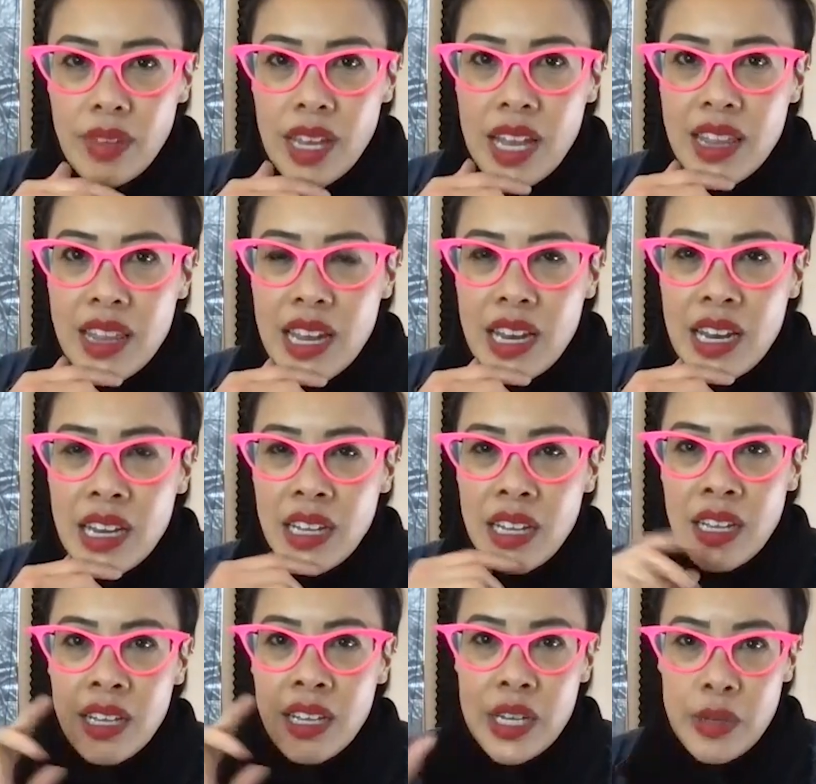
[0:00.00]
And then
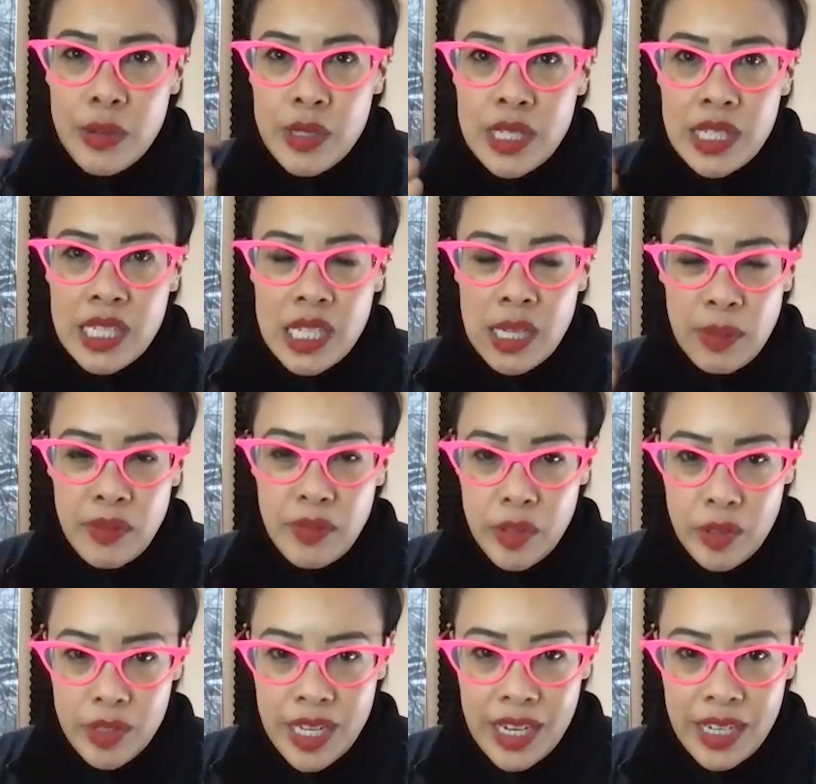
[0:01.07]
using some of
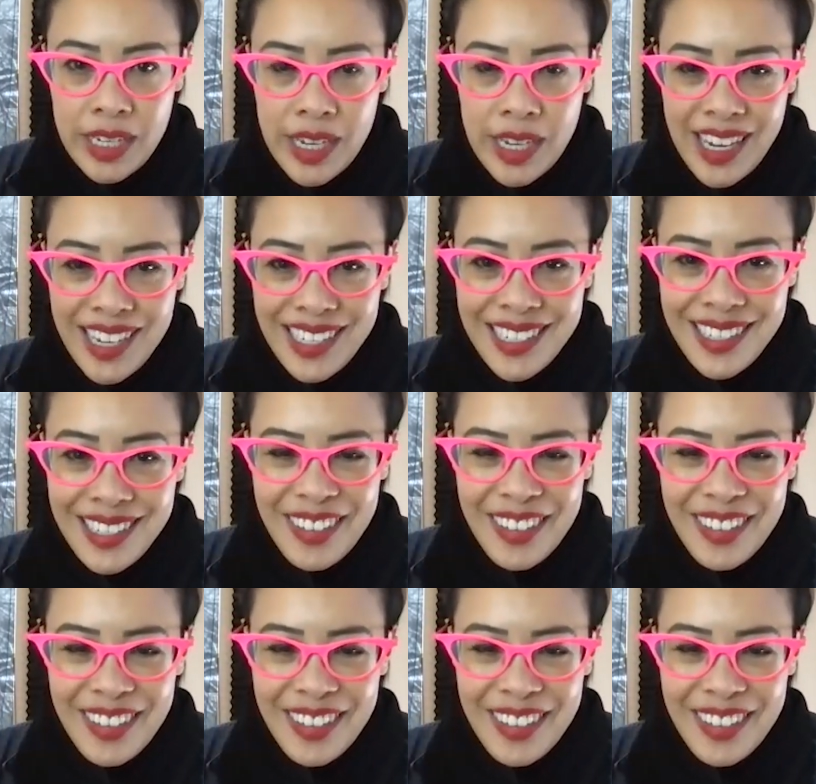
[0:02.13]
your techniques,